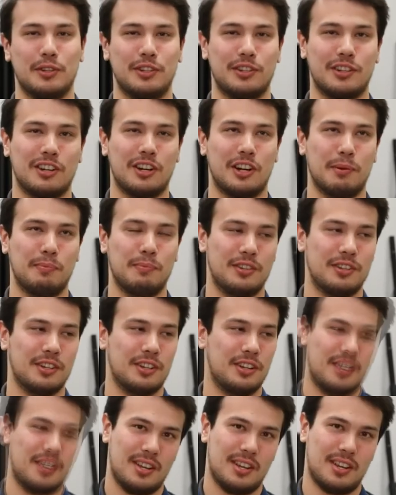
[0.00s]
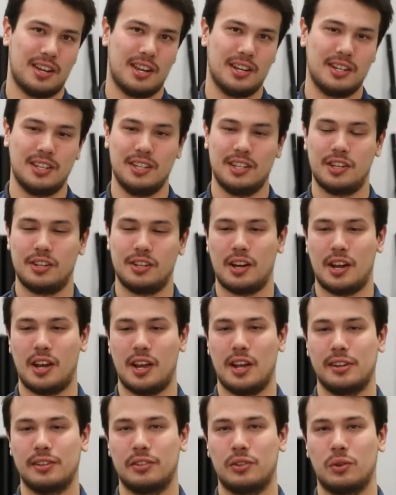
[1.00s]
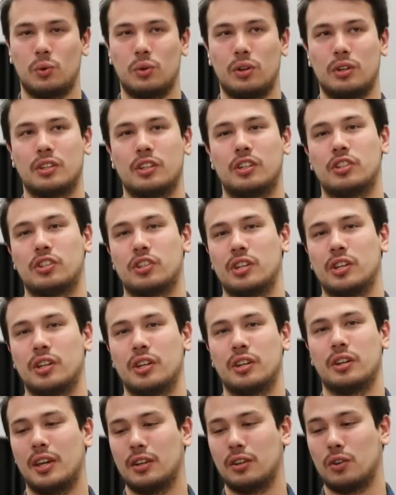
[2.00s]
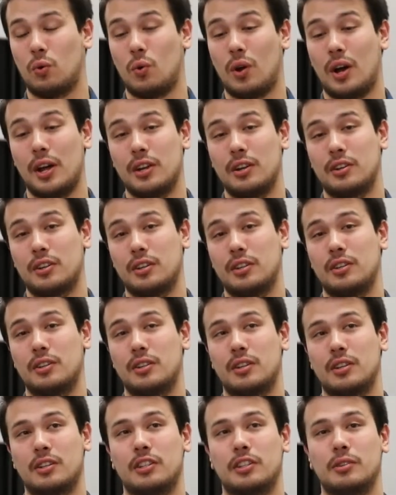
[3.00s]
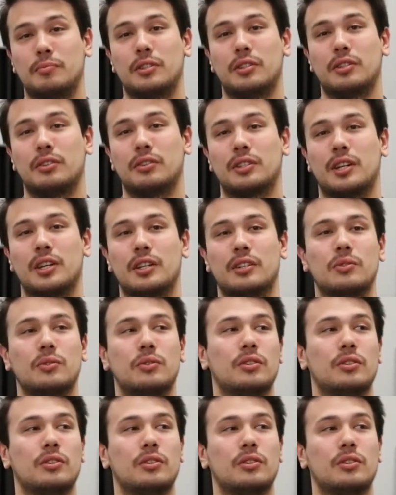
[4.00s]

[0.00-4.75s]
Carpenter. I teach jazz, orchestra, and choir here at Cinder Stokes High School.